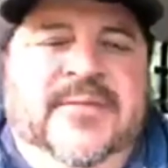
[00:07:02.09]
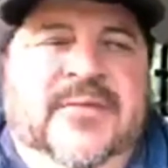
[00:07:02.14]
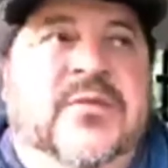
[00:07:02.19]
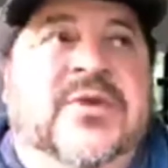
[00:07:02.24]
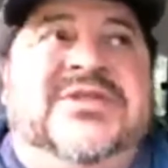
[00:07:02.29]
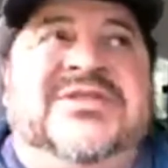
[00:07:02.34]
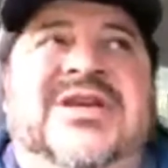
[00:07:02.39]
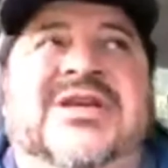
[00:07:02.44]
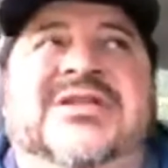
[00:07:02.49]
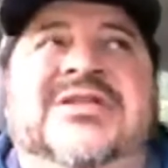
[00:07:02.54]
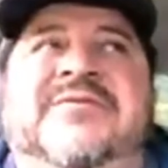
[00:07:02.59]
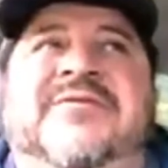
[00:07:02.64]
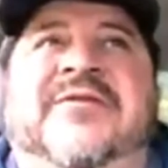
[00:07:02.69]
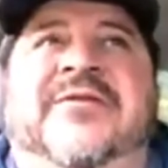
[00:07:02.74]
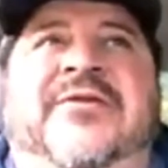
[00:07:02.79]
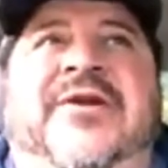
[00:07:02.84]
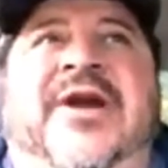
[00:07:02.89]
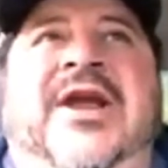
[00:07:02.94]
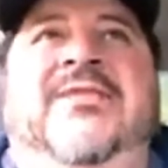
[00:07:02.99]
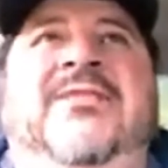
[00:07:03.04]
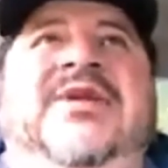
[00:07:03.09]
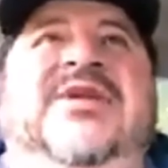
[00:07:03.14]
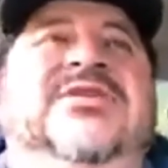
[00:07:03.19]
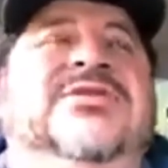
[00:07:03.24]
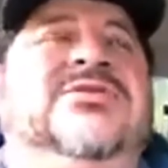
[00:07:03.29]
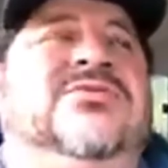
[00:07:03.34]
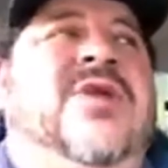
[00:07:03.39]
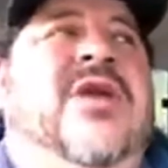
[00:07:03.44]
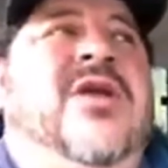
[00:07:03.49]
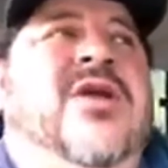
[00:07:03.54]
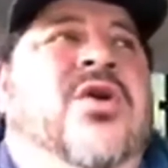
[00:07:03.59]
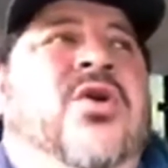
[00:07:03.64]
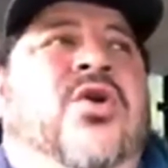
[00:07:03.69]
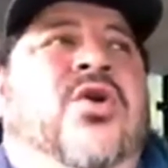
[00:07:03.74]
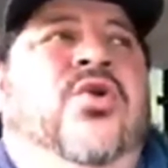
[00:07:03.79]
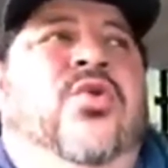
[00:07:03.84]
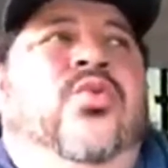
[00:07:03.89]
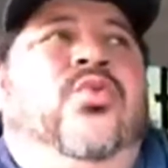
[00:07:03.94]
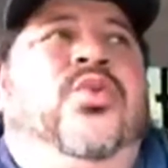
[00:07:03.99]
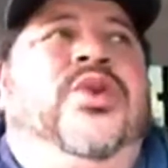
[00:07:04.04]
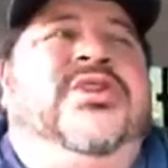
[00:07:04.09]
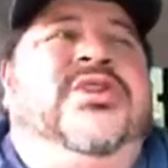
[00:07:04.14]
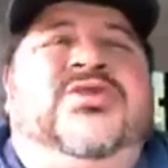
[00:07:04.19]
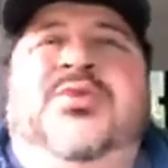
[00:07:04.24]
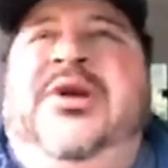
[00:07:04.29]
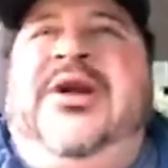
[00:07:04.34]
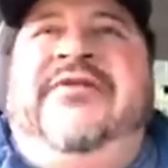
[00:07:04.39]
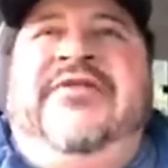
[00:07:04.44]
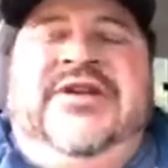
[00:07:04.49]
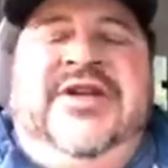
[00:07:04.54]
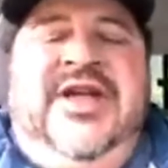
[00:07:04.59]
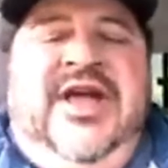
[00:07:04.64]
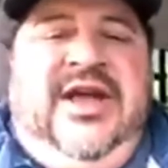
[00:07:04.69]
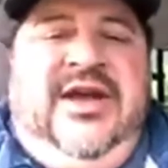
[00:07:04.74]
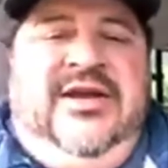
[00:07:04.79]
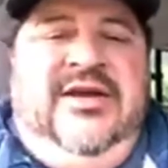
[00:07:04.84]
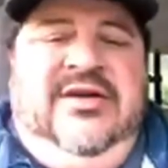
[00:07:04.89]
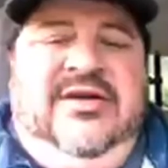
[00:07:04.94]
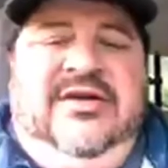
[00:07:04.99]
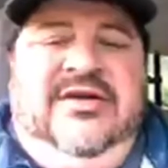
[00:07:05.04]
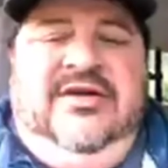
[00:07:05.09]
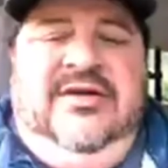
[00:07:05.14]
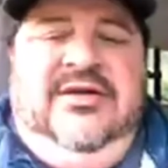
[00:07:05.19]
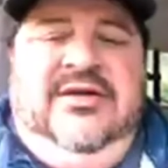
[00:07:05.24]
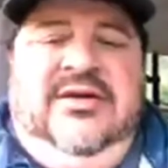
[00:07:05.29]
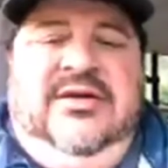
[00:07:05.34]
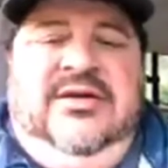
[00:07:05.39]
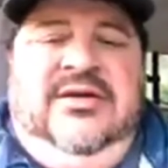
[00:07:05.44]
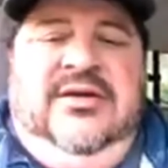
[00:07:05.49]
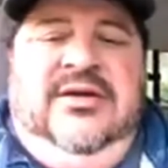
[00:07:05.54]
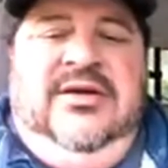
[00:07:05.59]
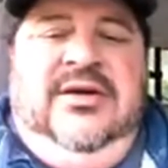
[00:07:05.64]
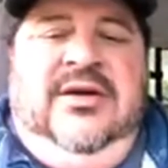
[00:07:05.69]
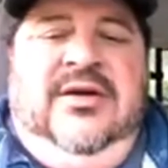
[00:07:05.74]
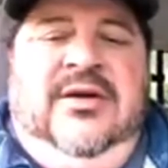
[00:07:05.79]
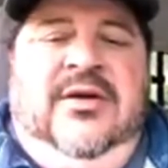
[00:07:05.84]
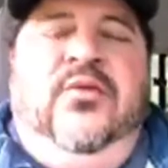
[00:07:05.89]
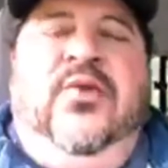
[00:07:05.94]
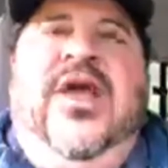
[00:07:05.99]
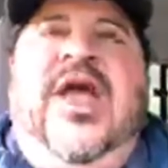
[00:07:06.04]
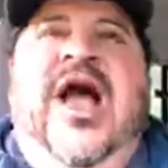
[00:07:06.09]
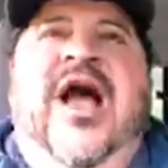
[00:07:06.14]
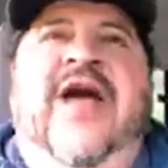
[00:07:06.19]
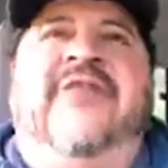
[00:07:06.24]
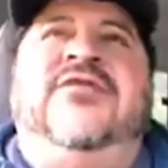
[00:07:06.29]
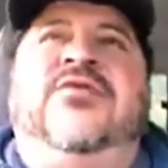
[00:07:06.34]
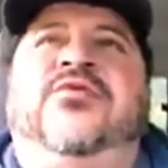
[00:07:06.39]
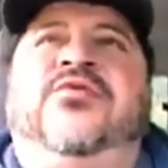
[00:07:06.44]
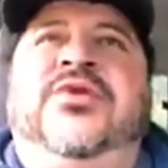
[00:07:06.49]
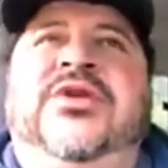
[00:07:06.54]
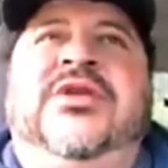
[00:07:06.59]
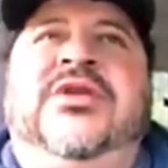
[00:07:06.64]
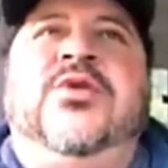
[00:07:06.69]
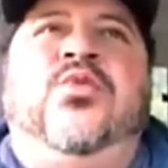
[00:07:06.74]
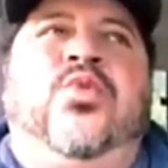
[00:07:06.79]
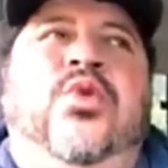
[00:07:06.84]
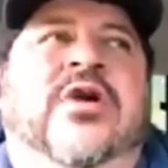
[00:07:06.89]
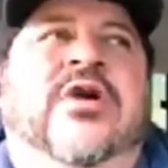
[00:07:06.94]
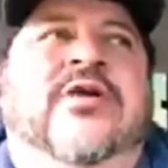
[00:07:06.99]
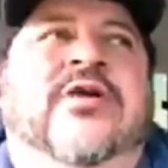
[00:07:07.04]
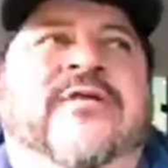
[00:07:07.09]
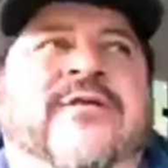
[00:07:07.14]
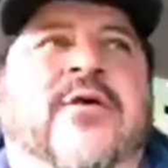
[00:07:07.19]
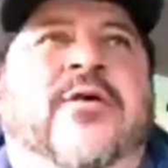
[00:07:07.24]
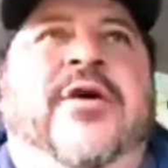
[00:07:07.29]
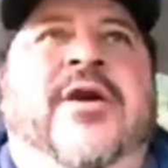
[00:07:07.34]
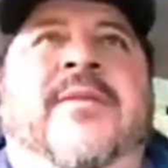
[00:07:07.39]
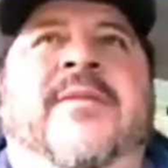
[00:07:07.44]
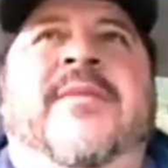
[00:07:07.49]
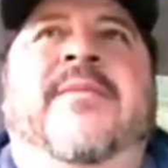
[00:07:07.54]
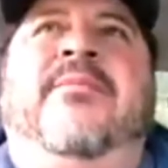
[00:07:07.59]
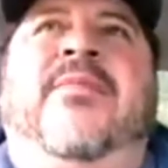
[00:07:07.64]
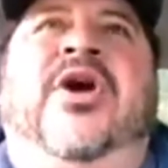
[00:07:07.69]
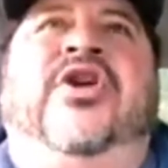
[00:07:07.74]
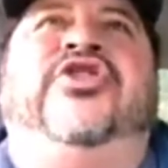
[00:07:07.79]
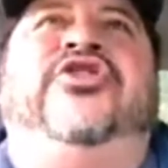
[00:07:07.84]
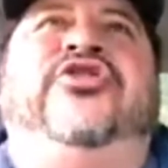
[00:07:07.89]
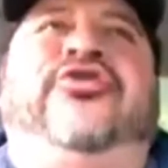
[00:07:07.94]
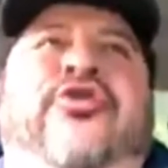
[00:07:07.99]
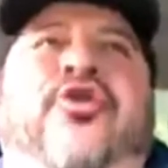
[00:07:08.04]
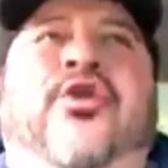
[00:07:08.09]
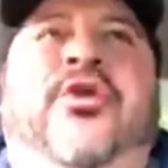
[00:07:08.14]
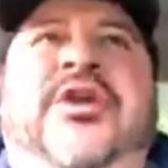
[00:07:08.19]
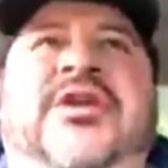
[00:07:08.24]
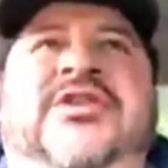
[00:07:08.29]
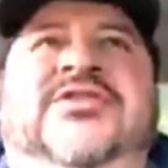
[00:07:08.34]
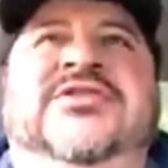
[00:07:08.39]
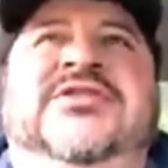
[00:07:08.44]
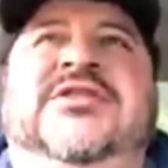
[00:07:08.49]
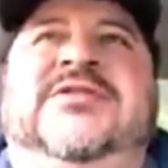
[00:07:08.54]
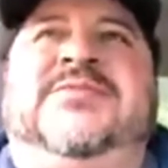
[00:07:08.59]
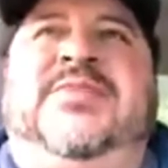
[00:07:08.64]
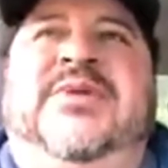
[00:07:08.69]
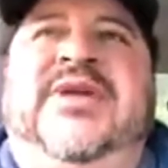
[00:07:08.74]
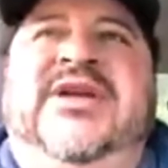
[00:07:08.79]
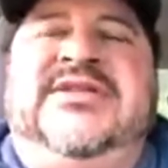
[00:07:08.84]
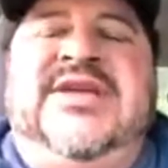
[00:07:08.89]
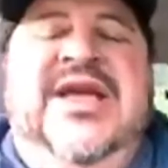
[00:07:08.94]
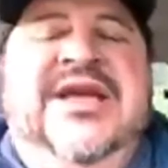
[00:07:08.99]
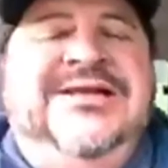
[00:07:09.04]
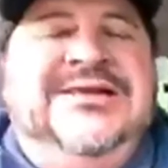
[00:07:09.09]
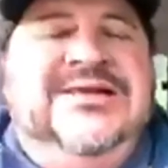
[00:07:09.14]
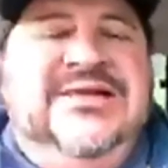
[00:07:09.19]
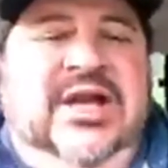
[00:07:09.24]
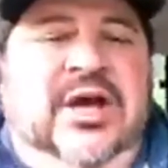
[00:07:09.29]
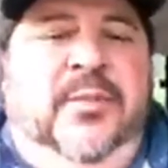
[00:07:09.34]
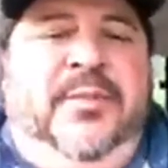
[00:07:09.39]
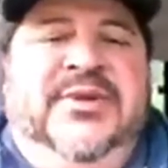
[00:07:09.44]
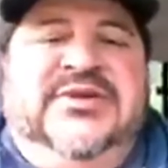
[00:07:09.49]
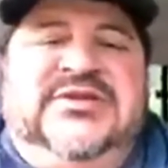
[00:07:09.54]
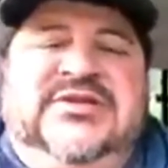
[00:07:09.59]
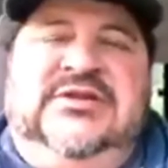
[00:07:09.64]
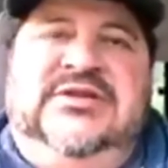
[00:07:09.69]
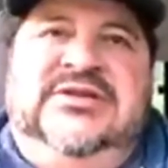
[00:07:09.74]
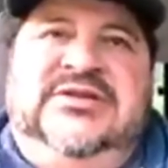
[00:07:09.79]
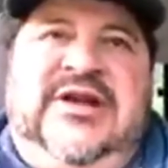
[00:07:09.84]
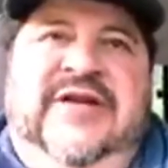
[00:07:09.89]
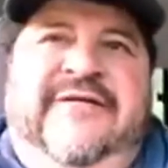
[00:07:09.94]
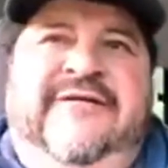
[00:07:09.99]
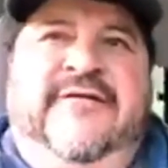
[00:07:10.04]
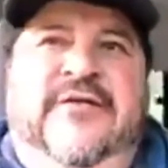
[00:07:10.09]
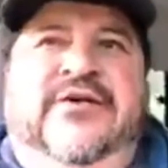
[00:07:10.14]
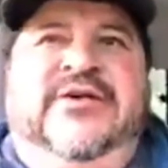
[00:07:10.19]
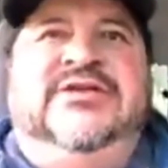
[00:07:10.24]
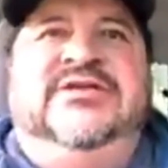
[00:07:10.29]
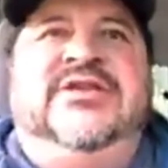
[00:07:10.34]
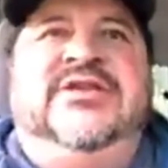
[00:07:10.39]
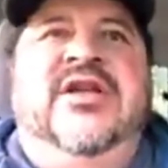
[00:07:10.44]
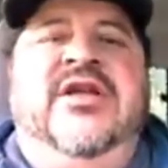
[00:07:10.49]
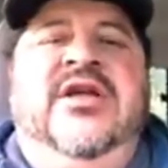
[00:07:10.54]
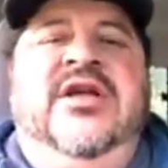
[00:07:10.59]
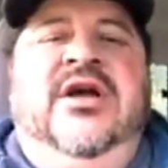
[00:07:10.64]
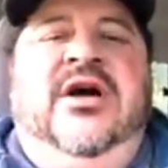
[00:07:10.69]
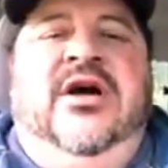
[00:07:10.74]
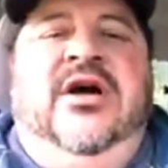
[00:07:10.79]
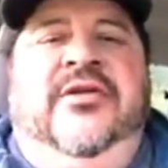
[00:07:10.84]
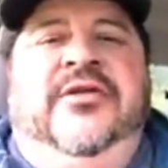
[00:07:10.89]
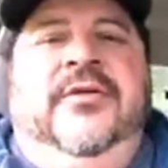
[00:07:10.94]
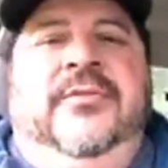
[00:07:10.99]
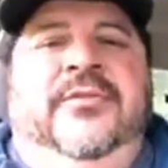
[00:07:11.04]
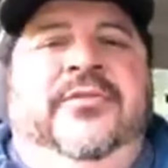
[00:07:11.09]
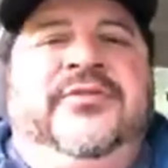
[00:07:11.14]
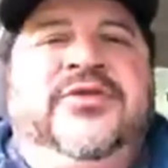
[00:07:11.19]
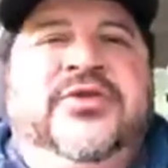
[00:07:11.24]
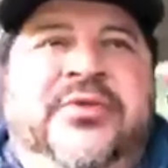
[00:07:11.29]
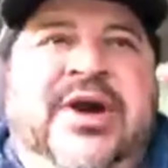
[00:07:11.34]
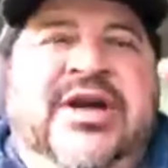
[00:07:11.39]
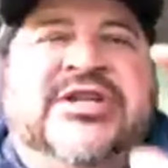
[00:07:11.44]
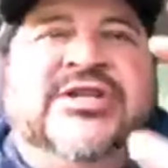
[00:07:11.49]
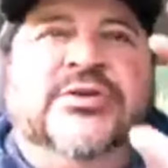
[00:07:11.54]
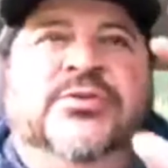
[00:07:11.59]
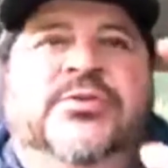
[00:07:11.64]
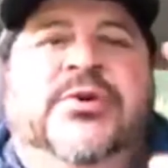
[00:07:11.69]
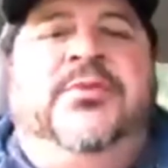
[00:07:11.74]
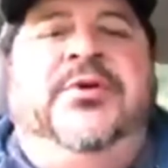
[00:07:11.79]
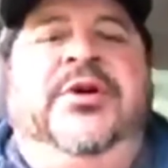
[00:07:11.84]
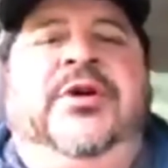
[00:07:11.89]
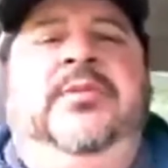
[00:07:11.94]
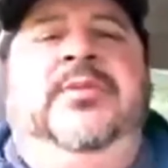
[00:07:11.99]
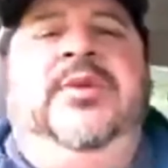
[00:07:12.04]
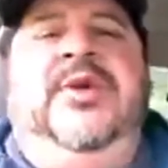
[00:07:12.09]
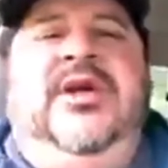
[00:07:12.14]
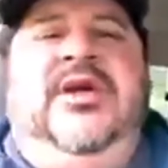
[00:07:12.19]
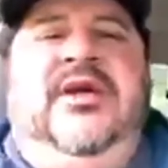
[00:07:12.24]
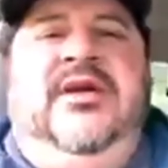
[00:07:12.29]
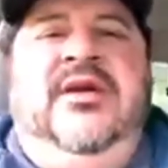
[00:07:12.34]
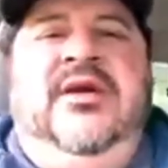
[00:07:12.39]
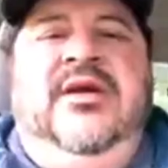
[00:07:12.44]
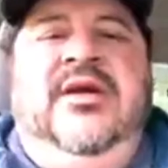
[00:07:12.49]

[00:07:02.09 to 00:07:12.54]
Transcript: We take them for granted because we do it every day. We have to really work forward and march forward into this place to help us to stay focused on the direction we want to be.